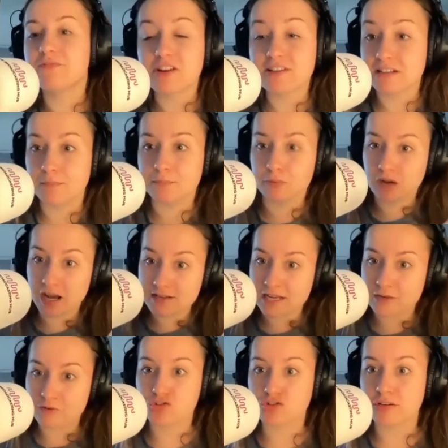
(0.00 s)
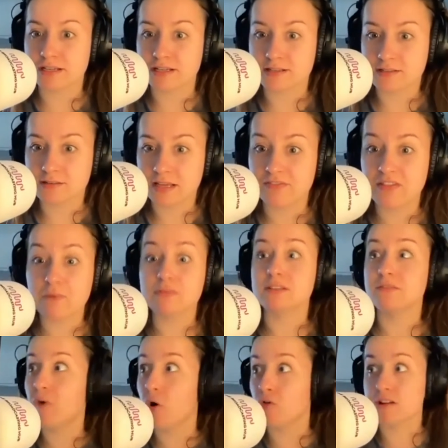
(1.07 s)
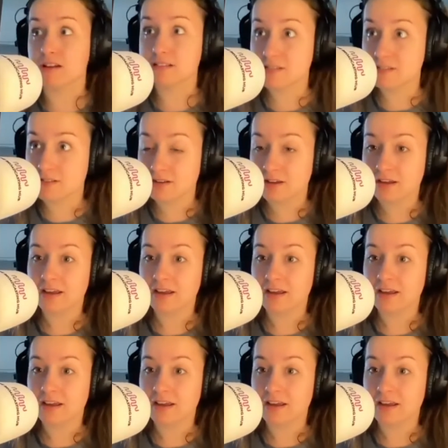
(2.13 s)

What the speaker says: example, cutting down trees. If there was a forest